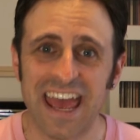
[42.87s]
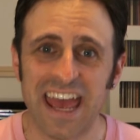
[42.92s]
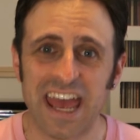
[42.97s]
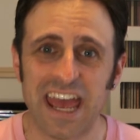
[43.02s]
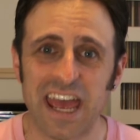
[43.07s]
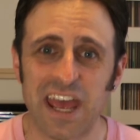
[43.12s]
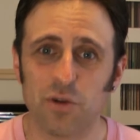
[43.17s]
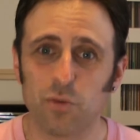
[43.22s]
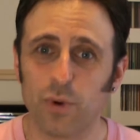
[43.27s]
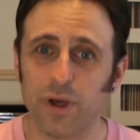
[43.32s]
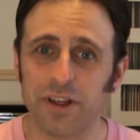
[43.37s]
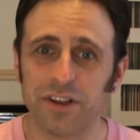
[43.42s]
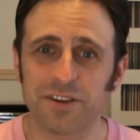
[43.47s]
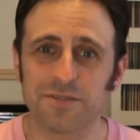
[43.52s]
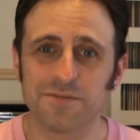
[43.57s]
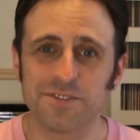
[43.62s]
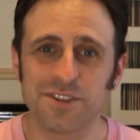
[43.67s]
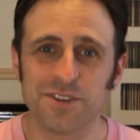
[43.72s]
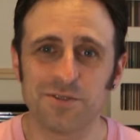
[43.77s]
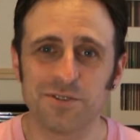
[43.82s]
and
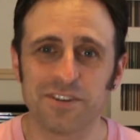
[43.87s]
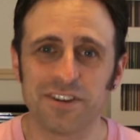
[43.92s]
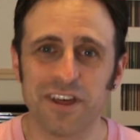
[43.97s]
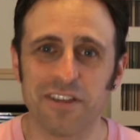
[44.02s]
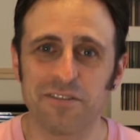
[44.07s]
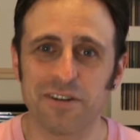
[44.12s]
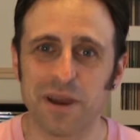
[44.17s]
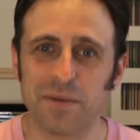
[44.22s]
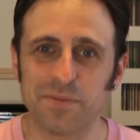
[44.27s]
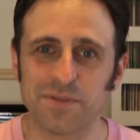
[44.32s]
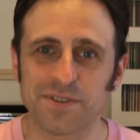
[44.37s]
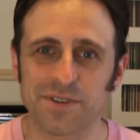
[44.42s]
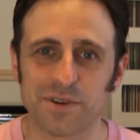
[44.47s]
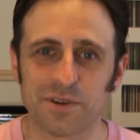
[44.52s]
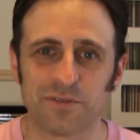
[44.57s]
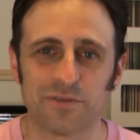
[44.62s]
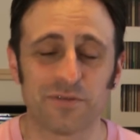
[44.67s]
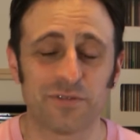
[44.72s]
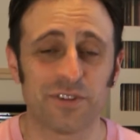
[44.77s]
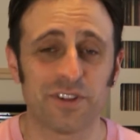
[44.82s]
welcome to another
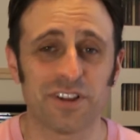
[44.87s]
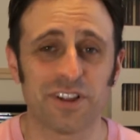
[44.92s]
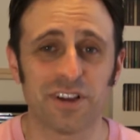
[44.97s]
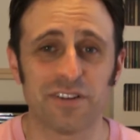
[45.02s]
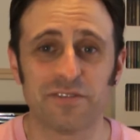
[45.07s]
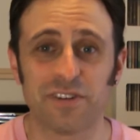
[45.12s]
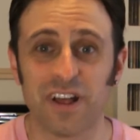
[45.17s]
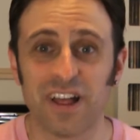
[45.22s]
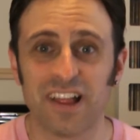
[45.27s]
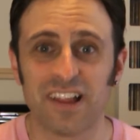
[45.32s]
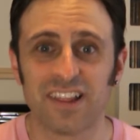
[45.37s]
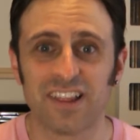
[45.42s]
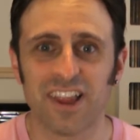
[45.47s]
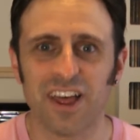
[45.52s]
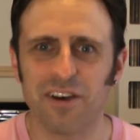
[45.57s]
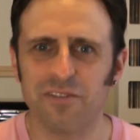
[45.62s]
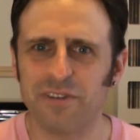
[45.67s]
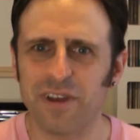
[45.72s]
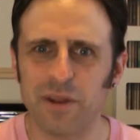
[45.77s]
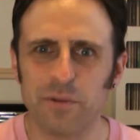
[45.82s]
episode full of
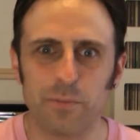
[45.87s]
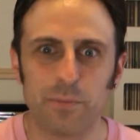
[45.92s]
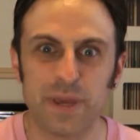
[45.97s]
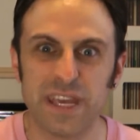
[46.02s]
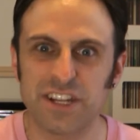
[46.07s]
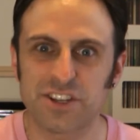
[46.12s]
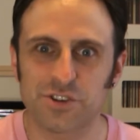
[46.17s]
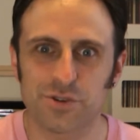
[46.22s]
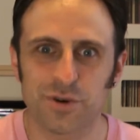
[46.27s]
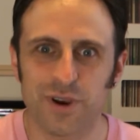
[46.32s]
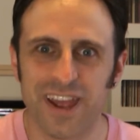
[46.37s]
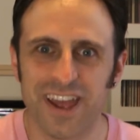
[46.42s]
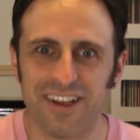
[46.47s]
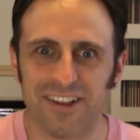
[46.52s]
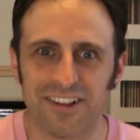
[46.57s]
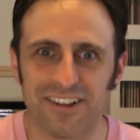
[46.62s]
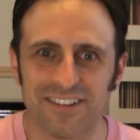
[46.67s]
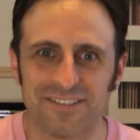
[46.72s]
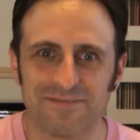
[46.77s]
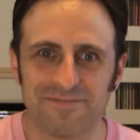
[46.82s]
love and
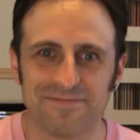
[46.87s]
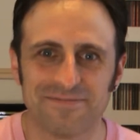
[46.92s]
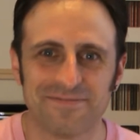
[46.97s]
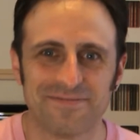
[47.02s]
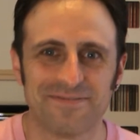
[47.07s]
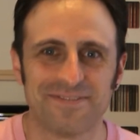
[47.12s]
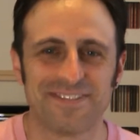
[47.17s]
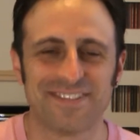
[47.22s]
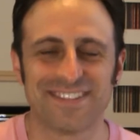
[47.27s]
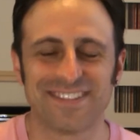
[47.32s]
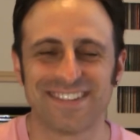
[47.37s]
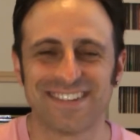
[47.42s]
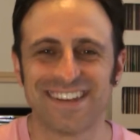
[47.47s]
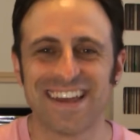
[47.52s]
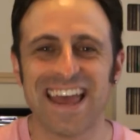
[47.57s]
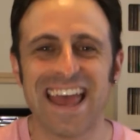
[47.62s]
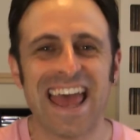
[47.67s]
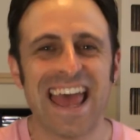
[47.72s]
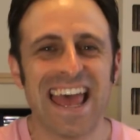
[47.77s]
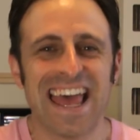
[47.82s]
betrayal.
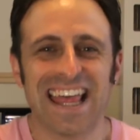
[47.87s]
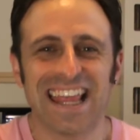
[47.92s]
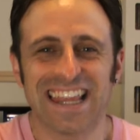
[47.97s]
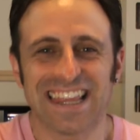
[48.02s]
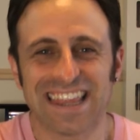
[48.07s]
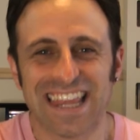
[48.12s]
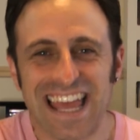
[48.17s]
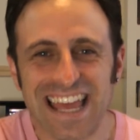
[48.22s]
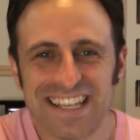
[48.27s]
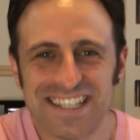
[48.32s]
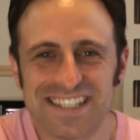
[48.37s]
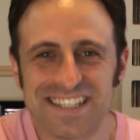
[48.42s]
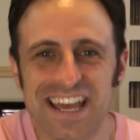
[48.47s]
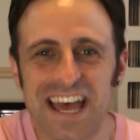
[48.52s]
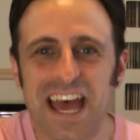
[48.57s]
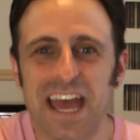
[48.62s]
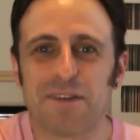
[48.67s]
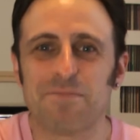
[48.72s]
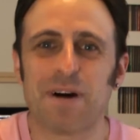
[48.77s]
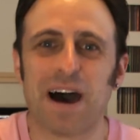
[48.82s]
Last
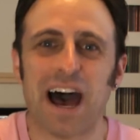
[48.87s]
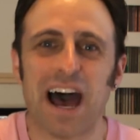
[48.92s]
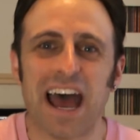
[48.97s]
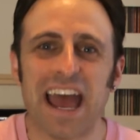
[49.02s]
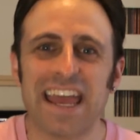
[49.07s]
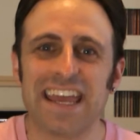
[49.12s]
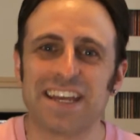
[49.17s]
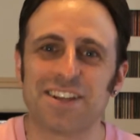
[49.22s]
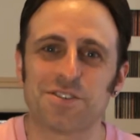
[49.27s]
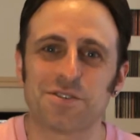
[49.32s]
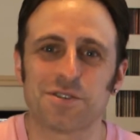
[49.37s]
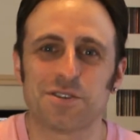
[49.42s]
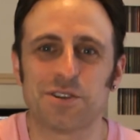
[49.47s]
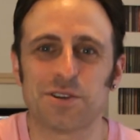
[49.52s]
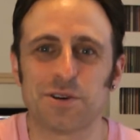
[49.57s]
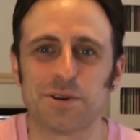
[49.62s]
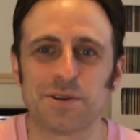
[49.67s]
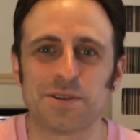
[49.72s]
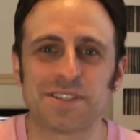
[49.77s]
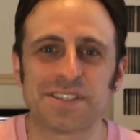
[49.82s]
time I
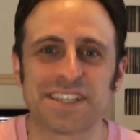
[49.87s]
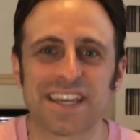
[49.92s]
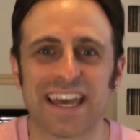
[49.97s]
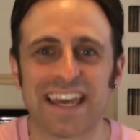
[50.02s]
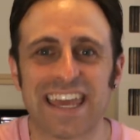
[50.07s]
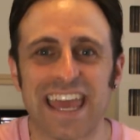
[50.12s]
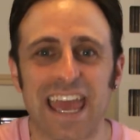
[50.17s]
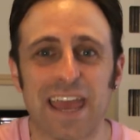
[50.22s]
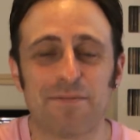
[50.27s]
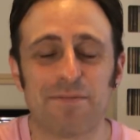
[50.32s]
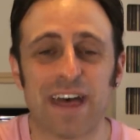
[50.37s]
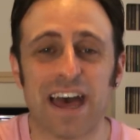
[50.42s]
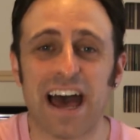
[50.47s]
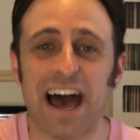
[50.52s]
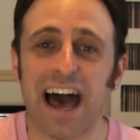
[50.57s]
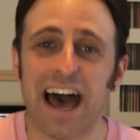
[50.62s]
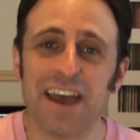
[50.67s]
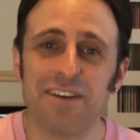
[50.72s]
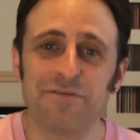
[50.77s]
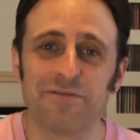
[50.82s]
introduced a game
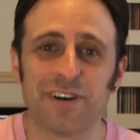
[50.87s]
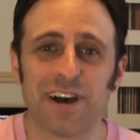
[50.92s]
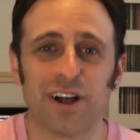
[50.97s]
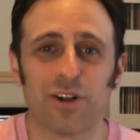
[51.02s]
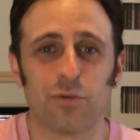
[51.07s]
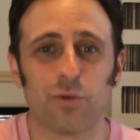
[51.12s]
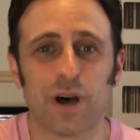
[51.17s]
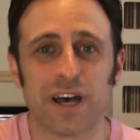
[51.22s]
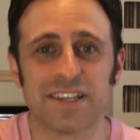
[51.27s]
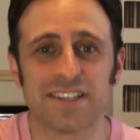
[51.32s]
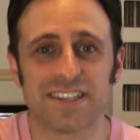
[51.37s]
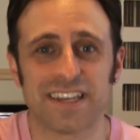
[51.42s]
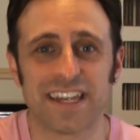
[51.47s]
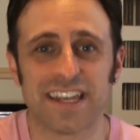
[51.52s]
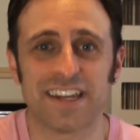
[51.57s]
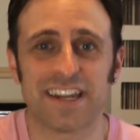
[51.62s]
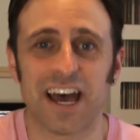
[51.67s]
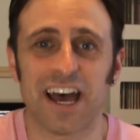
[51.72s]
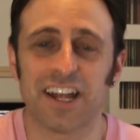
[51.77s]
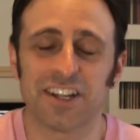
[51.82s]
that I felt was
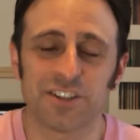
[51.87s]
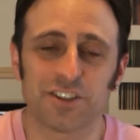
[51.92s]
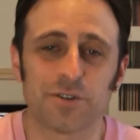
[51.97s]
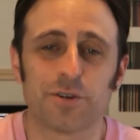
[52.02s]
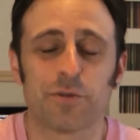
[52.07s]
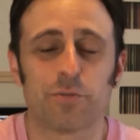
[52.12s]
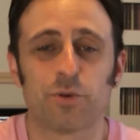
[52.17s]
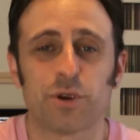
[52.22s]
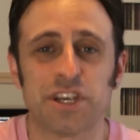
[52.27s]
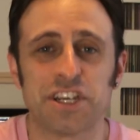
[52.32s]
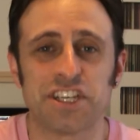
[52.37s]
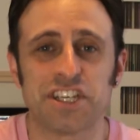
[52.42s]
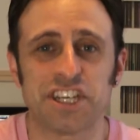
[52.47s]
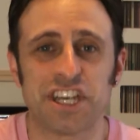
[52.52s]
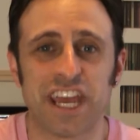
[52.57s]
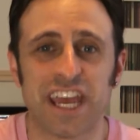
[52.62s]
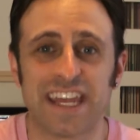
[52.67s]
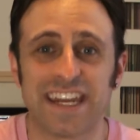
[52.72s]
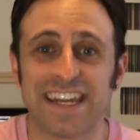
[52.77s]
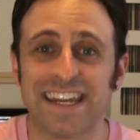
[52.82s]
an
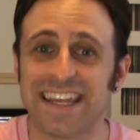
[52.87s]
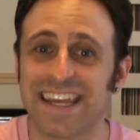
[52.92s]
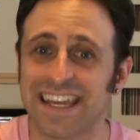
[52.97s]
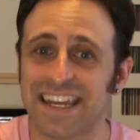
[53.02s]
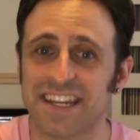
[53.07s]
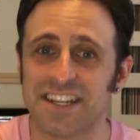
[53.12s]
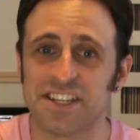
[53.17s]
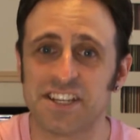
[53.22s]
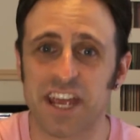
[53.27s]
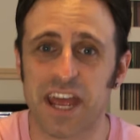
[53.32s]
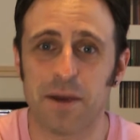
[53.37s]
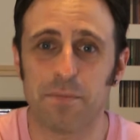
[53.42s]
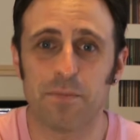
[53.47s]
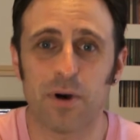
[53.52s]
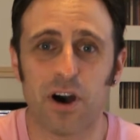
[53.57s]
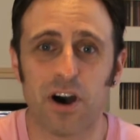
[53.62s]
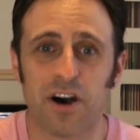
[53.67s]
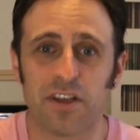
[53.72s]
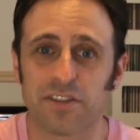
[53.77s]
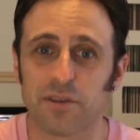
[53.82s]
underappreciated hidden gem
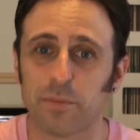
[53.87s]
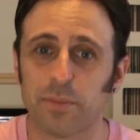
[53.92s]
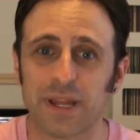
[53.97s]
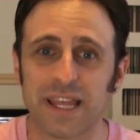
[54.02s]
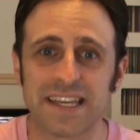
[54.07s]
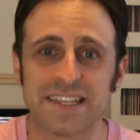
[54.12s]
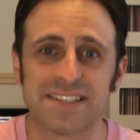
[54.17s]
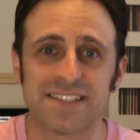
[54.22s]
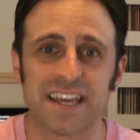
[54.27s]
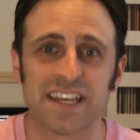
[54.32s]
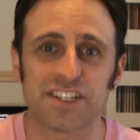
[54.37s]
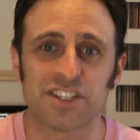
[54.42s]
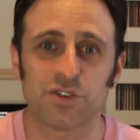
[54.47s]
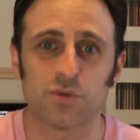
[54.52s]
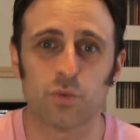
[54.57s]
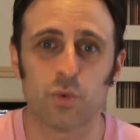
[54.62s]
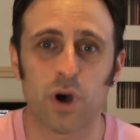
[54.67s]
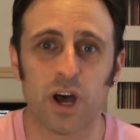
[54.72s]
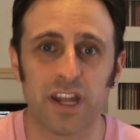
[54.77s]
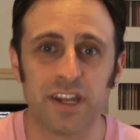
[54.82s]
on the
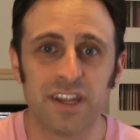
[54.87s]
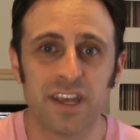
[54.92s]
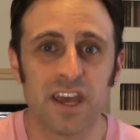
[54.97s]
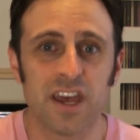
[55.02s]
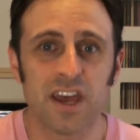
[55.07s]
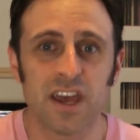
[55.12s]
PlayStation 1,